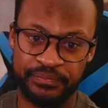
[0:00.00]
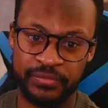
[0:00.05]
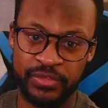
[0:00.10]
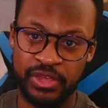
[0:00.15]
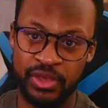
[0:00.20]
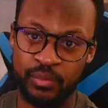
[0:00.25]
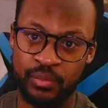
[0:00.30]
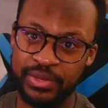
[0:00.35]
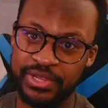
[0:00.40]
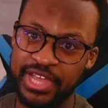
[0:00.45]

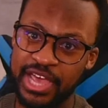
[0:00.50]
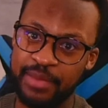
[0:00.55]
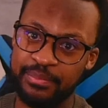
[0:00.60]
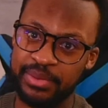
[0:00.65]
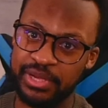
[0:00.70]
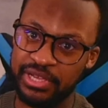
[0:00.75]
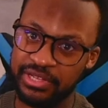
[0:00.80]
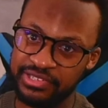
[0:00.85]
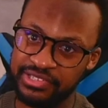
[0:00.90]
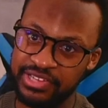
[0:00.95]
with that being
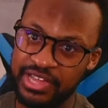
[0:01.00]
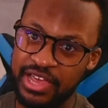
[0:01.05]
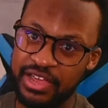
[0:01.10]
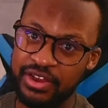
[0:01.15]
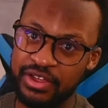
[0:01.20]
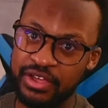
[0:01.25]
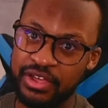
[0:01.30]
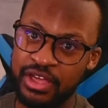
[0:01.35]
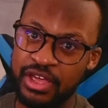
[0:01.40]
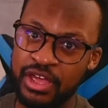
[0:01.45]
said,
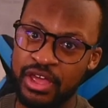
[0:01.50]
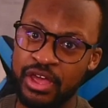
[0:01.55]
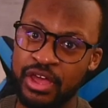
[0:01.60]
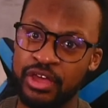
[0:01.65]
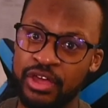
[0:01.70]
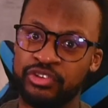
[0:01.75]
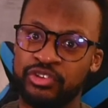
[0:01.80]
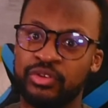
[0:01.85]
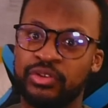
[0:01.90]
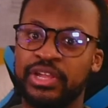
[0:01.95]

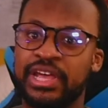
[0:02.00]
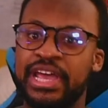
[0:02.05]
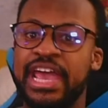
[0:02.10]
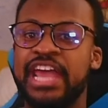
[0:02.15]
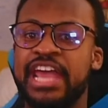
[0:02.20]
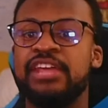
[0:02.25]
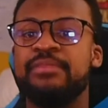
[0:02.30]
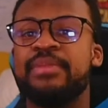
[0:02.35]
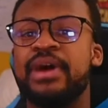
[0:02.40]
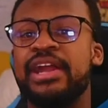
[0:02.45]
don't let
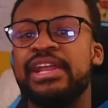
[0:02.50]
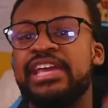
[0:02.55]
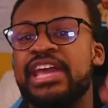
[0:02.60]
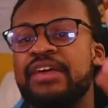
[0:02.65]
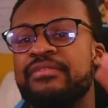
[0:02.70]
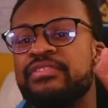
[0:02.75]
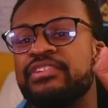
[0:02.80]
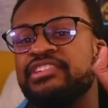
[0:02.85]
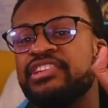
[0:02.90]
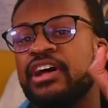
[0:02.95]
anybody ever
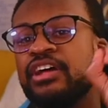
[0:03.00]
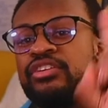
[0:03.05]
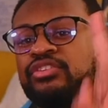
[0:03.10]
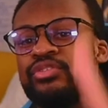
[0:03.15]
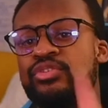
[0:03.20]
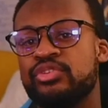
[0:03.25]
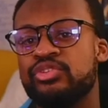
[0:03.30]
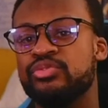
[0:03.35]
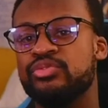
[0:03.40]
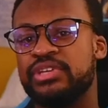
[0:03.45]
tell you who
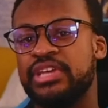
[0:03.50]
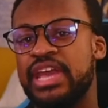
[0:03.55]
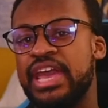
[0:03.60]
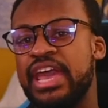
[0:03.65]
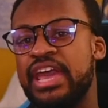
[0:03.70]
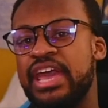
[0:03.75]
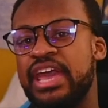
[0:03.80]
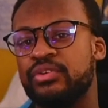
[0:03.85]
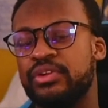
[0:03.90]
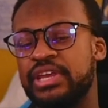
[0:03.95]
you can
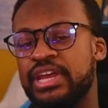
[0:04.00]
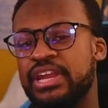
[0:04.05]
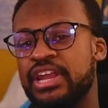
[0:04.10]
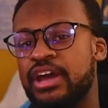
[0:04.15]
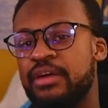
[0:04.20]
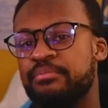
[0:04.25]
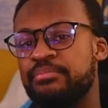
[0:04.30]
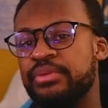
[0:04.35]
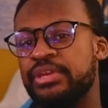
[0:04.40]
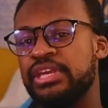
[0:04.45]
or cannot
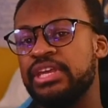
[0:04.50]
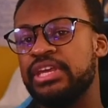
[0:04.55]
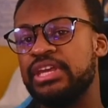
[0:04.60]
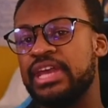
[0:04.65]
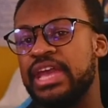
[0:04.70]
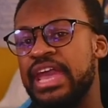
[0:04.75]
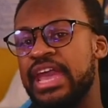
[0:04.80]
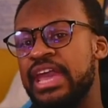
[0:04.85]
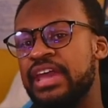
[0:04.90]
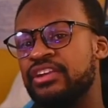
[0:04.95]
be.
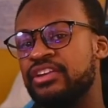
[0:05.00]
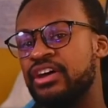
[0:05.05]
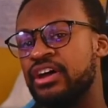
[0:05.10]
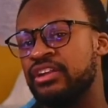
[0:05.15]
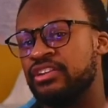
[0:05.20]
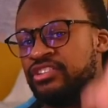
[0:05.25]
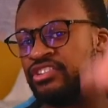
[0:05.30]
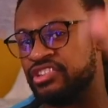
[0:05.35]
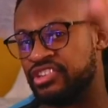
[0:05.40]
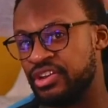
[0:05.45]
And
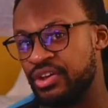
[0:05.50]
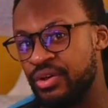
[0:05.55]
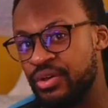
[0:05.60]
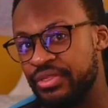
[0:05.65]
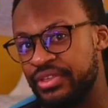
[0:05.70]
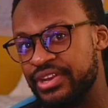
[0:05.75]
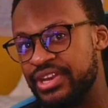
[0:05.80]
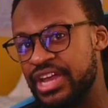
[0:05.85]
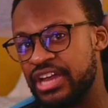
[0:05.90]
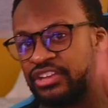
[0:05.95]
until the
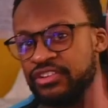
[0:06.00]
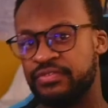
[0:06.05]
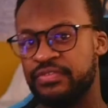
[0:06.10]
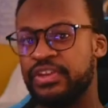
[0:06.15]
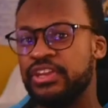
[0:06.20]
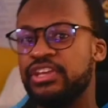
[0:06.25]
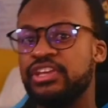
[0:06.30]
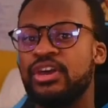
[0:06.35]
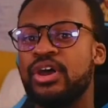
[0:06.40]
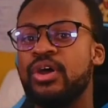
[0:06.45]
next
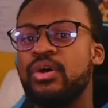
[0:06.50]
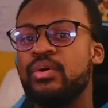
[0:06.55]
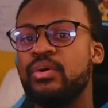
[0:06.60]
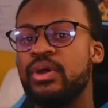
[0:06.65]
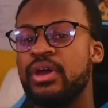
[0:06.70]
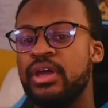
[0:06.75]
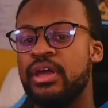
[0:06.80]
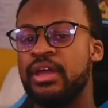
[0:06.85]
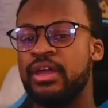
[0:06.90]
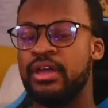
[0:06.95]
video,
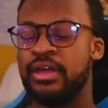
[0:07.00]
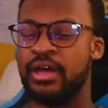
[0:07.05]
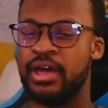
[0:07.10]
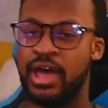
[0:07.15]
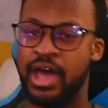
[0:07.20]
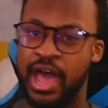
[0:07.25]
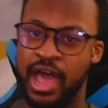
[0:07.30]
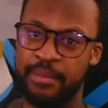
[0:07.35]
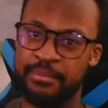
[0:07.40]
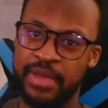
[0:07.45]

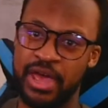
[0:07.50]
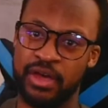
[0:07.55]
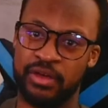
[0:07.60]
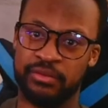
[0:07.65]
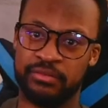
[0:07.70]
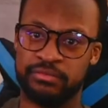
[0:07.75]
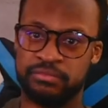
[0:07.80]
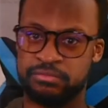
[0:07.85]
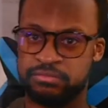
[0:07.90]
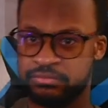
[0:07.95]
I'm out.
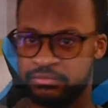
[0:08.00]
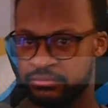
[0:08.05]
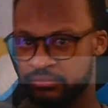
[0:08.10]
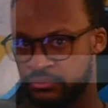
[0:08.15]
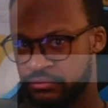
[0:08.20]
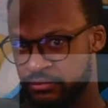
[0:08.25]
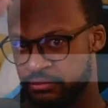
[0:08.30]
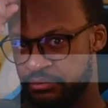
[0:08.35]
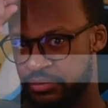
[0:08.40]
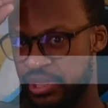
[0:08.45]

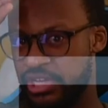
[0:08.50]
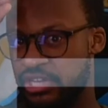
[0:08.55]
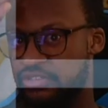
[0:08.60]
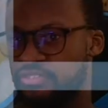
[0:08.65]
Peace.